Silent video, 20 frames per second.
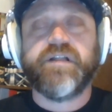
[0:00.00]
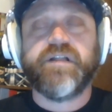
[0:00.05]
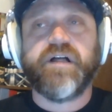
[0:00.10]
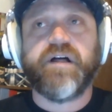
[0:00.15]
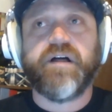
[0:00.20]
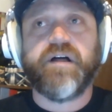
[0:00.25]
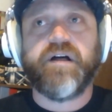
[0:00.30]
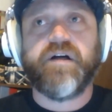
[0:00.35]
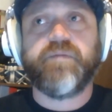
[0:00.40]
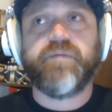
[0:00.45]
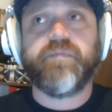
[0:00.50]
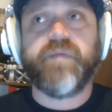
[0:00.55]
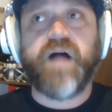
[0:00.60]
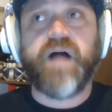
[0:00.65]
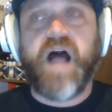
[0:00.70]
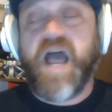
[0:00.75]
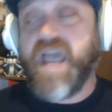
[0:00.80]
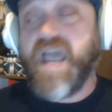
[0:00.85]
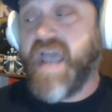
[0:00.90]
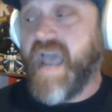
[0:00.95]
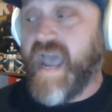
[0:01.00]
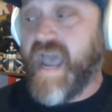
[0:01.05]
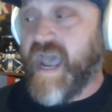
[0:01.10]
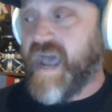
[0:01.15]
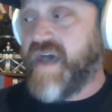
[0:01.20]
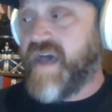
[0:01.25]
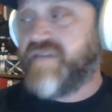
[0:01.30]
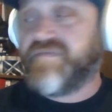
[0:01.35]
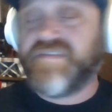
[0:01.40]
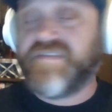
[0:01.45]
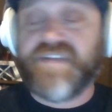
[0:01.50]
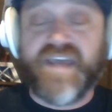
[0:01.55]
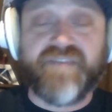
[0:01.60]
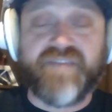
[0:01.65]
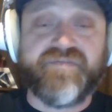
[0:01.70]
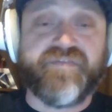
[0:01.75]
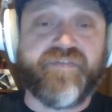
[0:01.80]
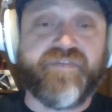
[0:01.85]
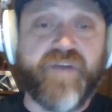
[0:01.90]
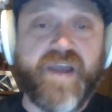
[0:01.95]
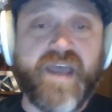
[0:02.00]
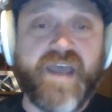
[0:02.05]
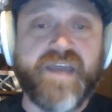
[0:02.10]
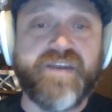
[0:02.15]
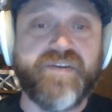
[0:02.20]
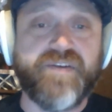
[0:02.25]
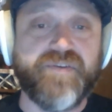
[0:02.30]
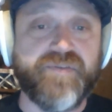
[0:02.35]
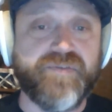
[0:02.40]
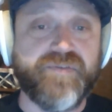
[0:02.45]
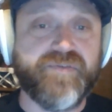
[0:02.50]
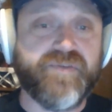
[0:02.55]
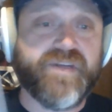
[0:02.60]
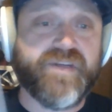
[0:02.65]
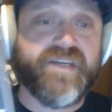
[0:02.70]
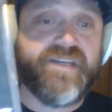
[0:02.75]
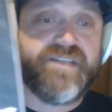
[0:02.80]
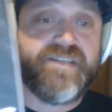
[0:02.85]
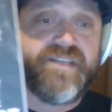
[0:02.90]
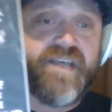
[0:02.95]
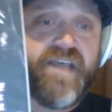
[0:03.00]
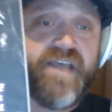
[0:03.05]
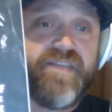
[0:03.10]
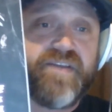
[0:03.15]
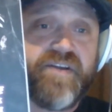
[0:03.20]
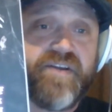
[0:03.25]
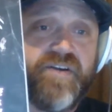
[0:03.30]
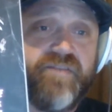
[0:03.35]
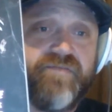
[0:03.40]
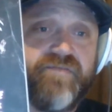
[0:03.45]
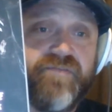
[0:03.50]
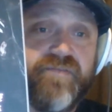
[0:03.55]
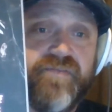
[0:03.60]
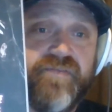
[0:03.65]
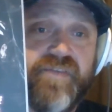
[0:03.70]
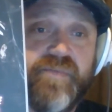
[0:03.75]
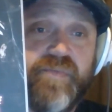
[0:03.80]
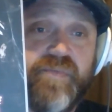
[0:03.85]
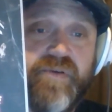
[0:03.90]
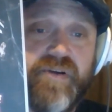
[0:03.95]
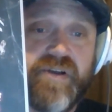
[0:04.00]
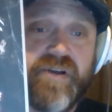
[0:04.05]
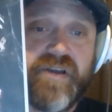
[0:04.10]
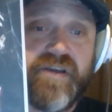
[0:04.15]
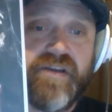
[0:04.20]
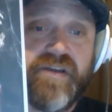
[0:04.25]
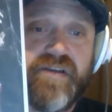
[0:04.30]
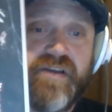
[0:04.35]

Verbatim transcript: Um, I have Dead Fred, who is on the cover of the book.